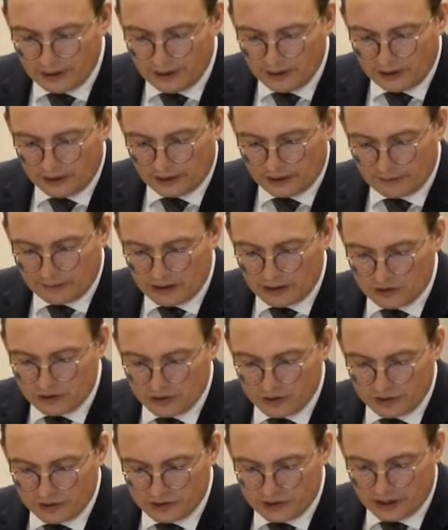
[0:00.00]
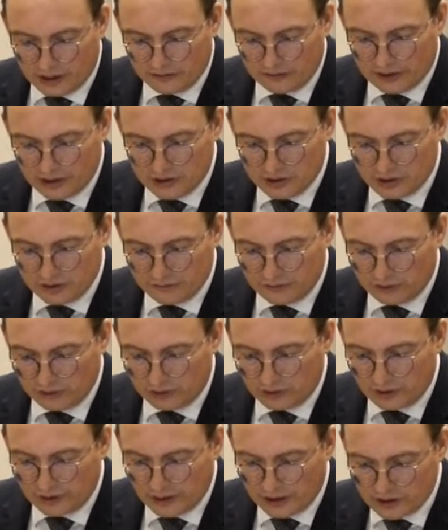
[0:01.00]
And I mentioned the salvation of
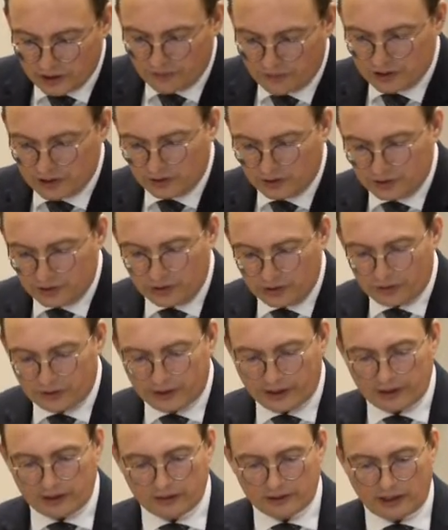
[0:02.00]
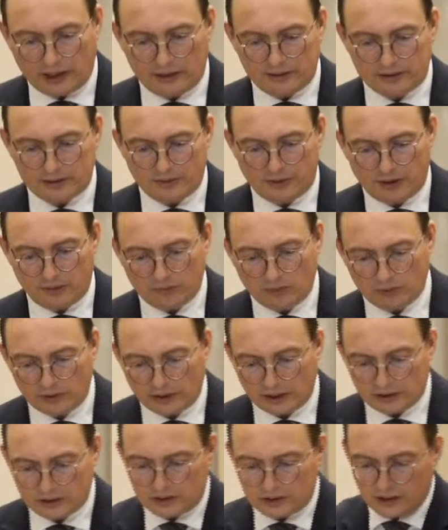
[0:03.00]
Laura, and as a result, another girl came to our
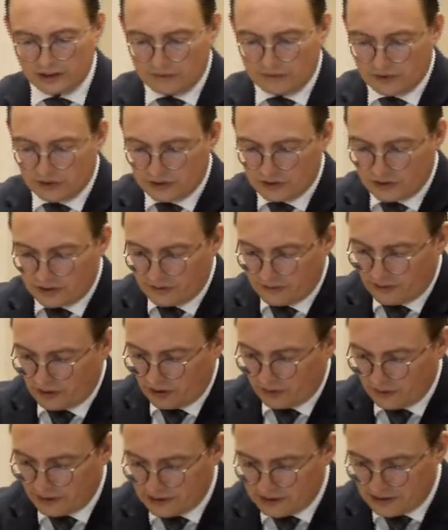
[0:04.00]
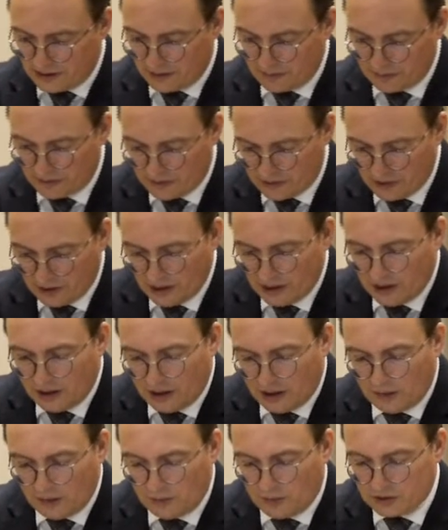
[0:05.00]
morning service the following Sabbath.
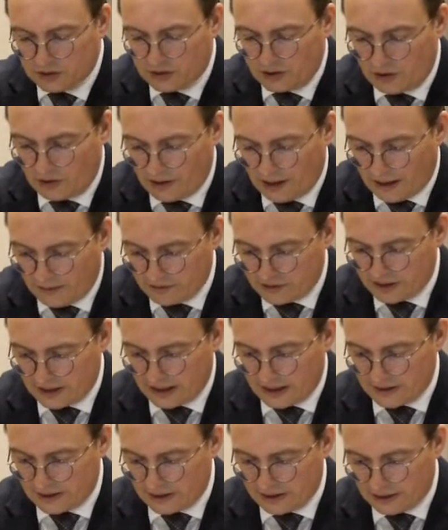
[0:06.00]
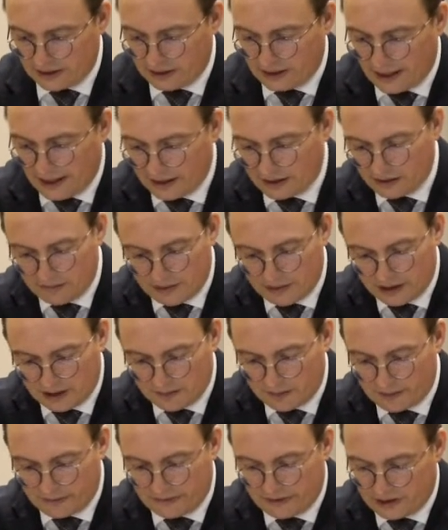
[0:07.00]
It wasn't long after that that little Hannah made a
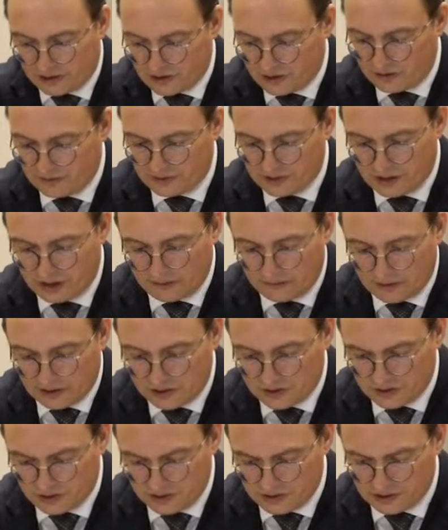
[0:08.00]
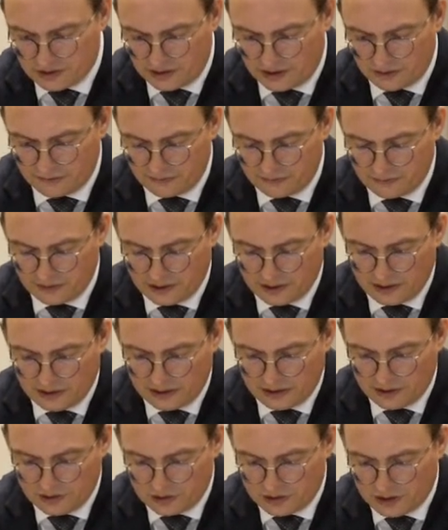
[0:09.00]
profession of salvation herself.
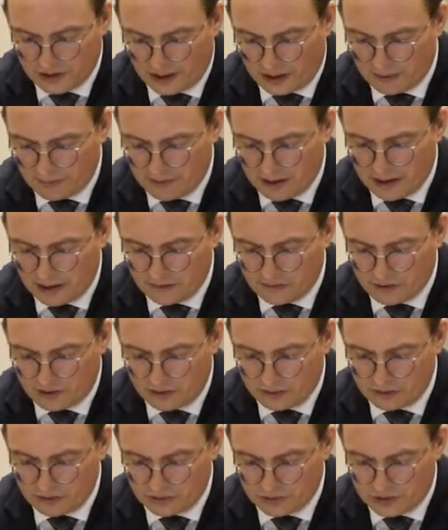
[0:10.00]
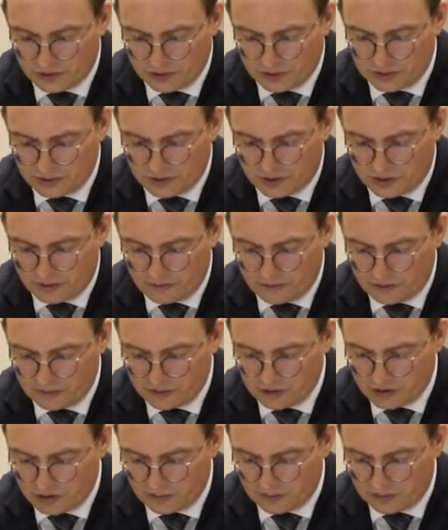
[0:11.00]
She, like many of the local children, come from a
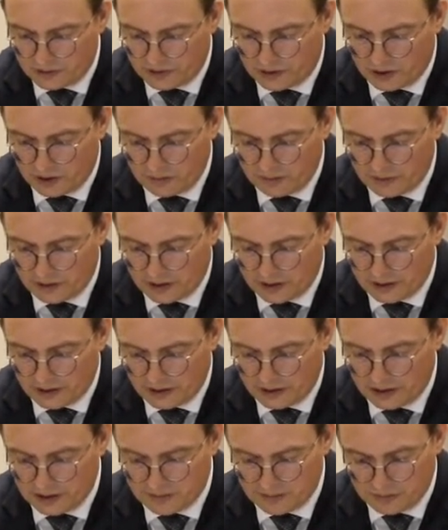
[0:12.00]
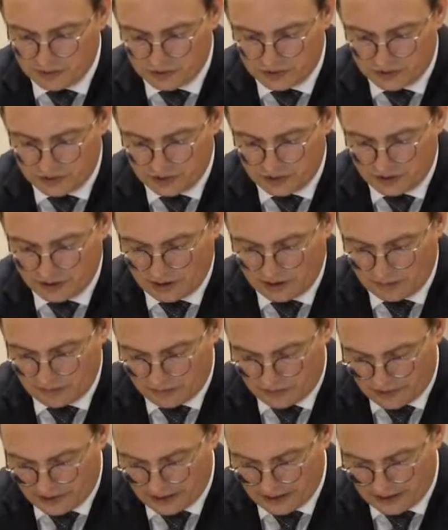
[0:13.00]
troubled home and needs much
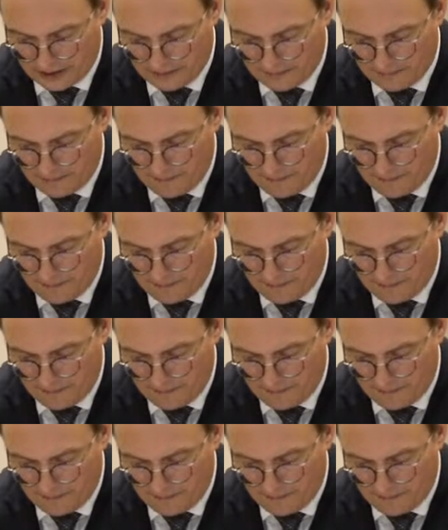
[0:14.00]
prayer.